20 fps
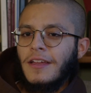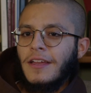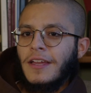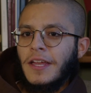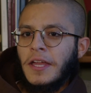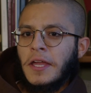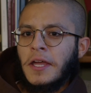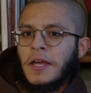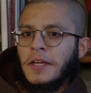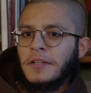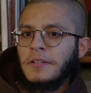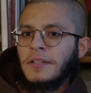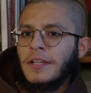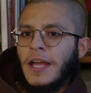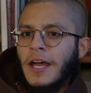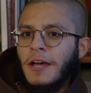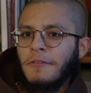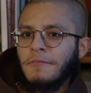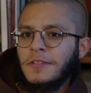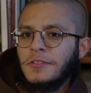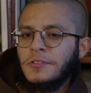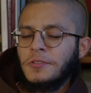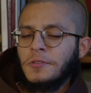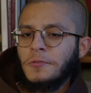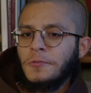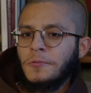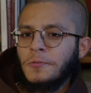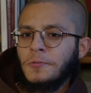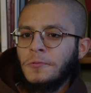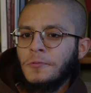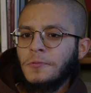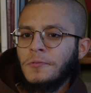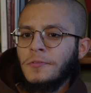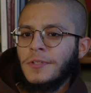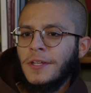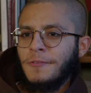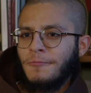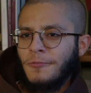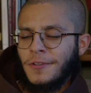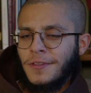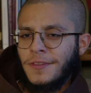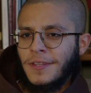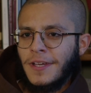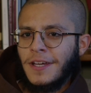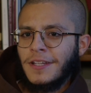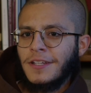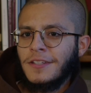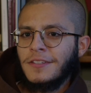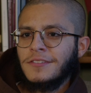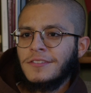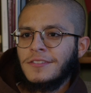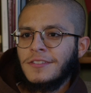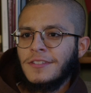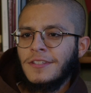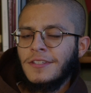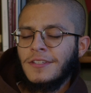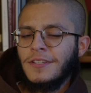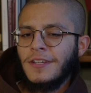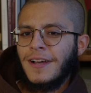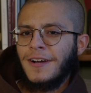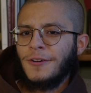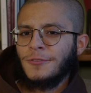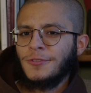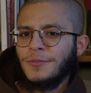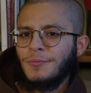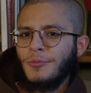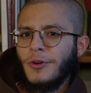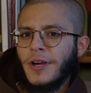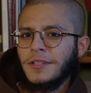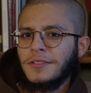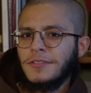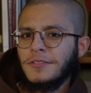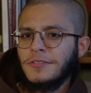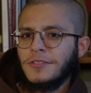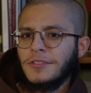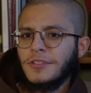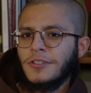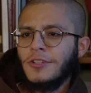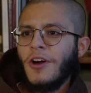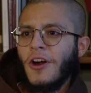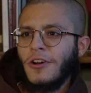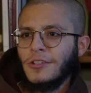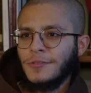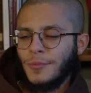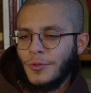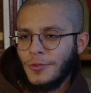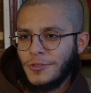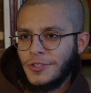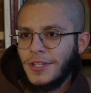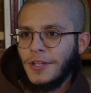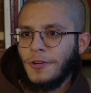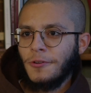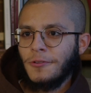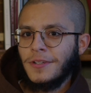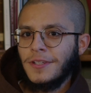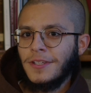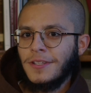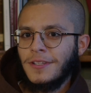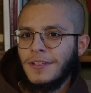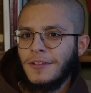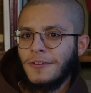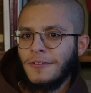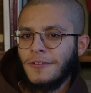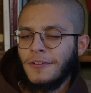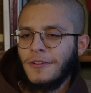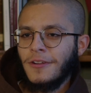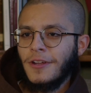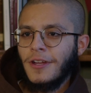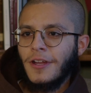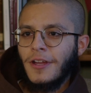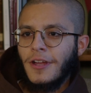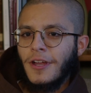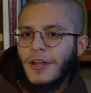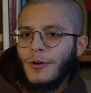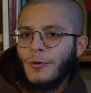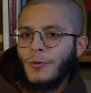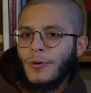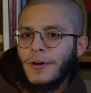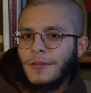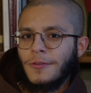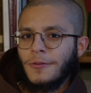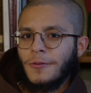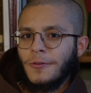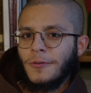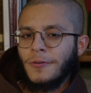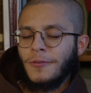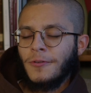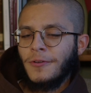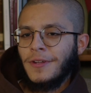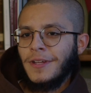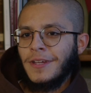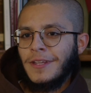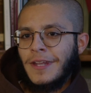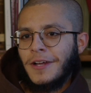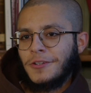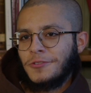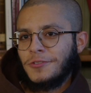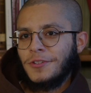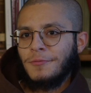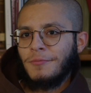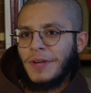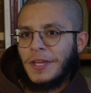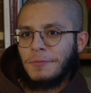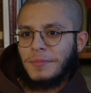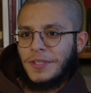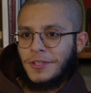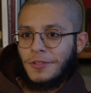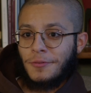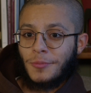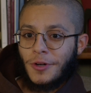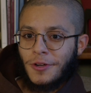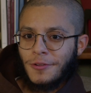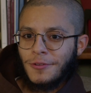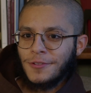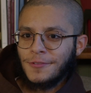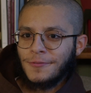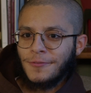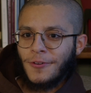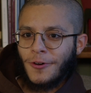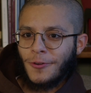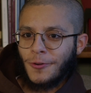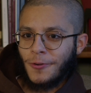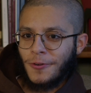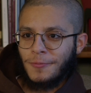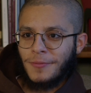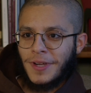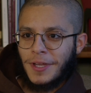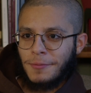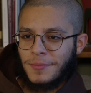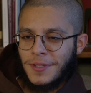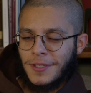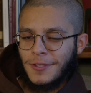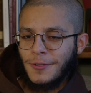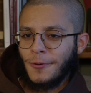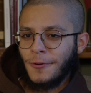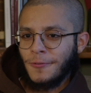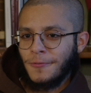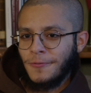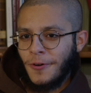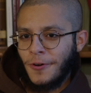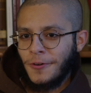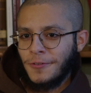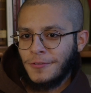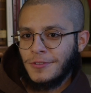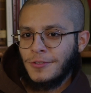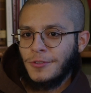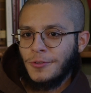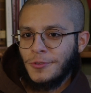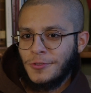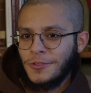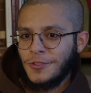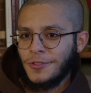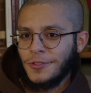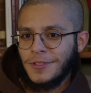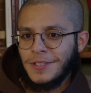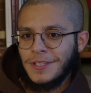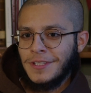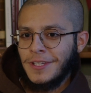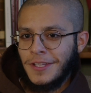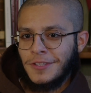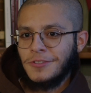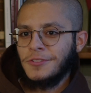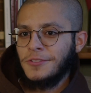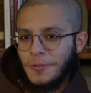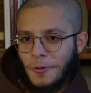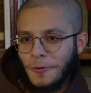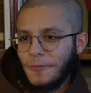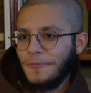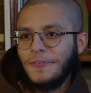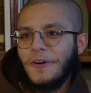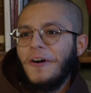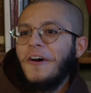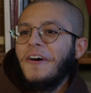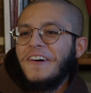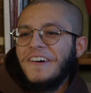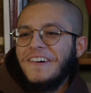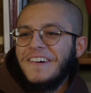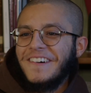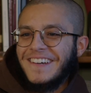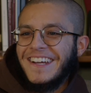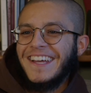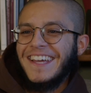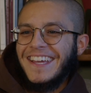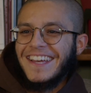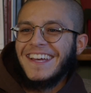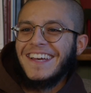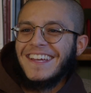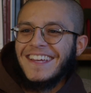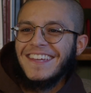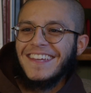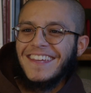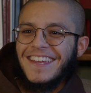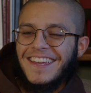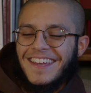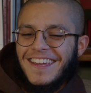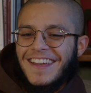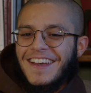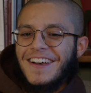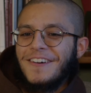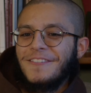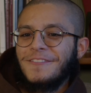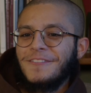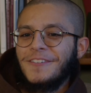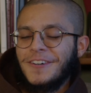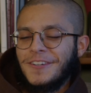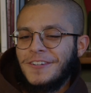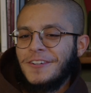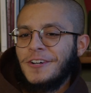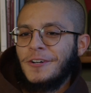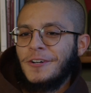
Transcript: and having to live with that and see how to practice gospel charity here, whether it actually might be the brother's fault or it might be your fault. Usually it's your fault. But